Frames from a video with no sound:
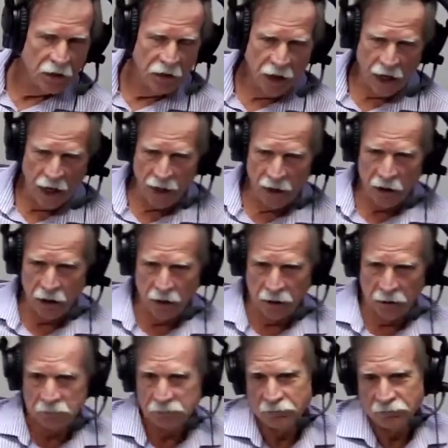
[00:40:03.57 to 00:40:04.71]
that,
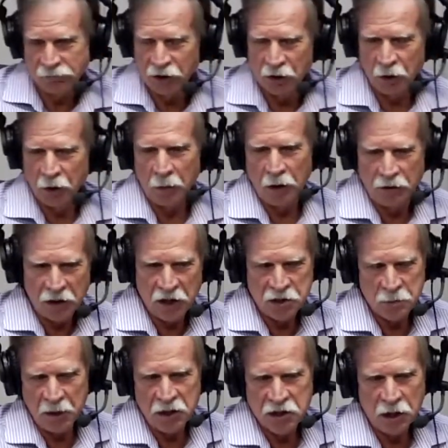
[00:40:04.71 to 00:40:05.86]
uh, you know, it, it does
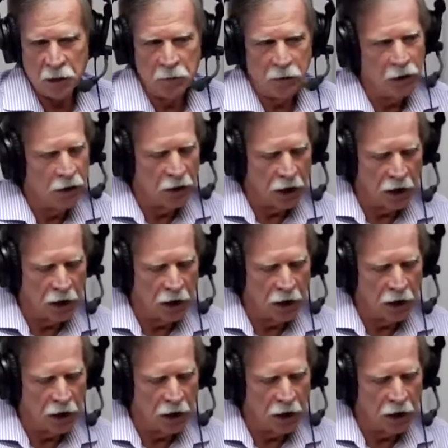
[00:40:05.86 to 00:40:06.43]
mean something.